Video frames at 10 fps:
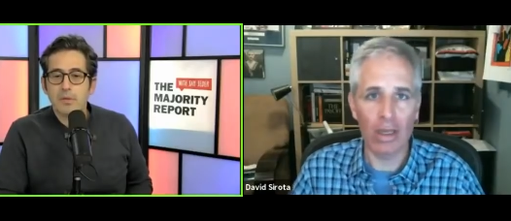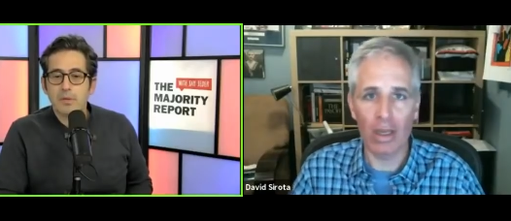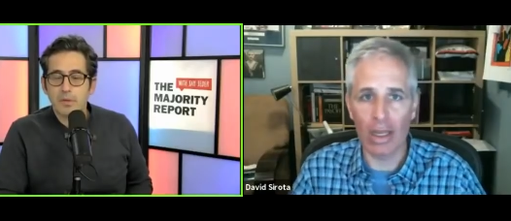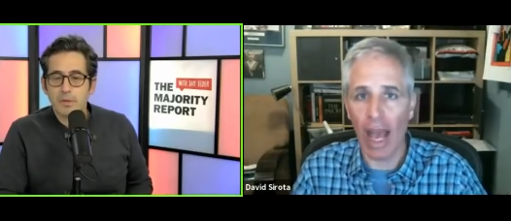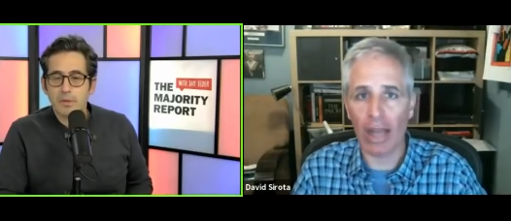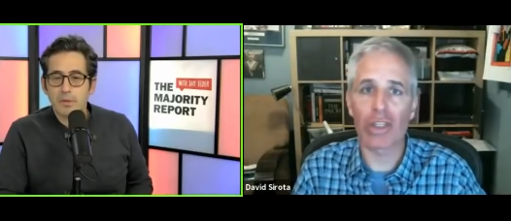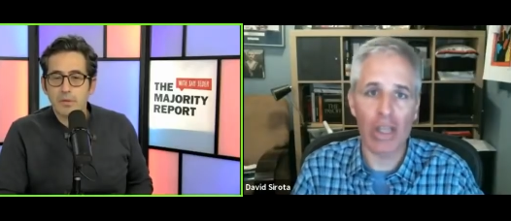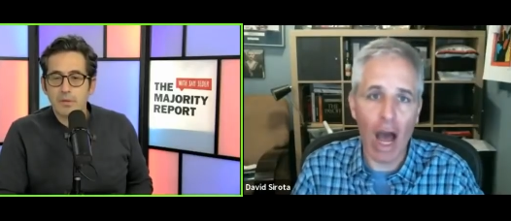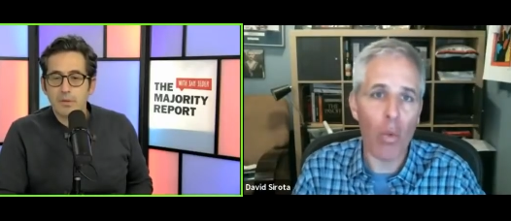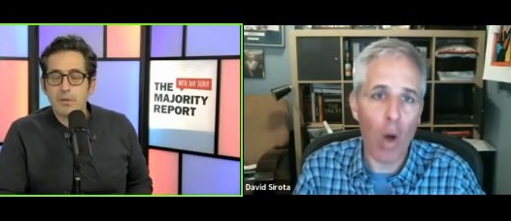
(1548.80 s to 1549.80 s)
Speaker 1: in
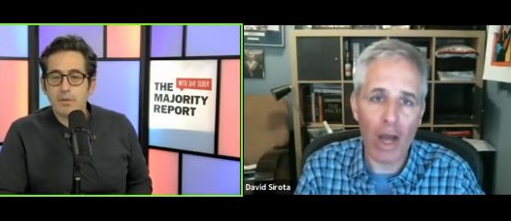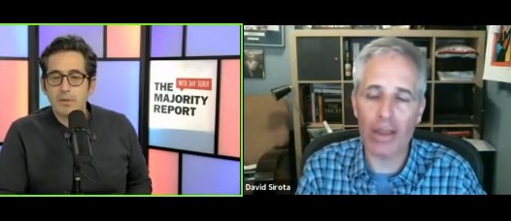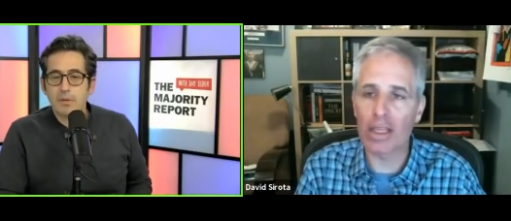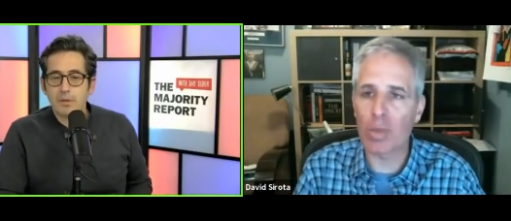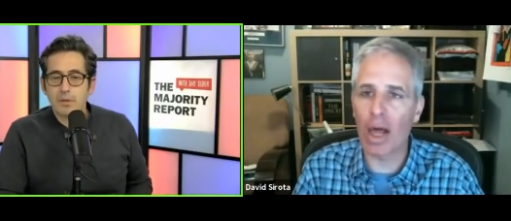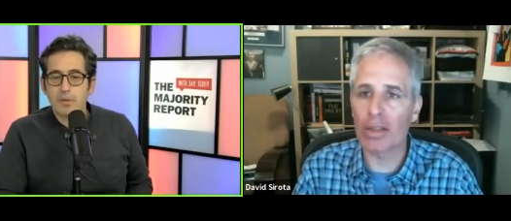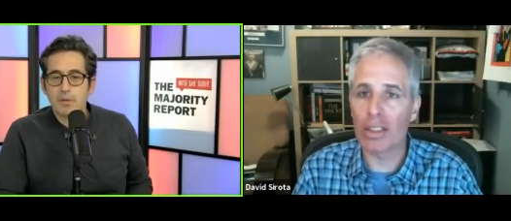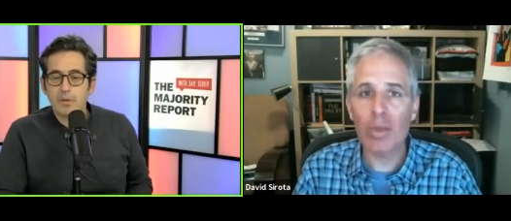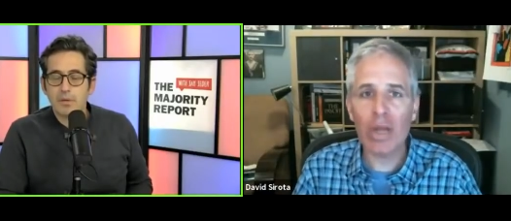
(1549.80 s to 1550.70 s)
actually not wanting these policies.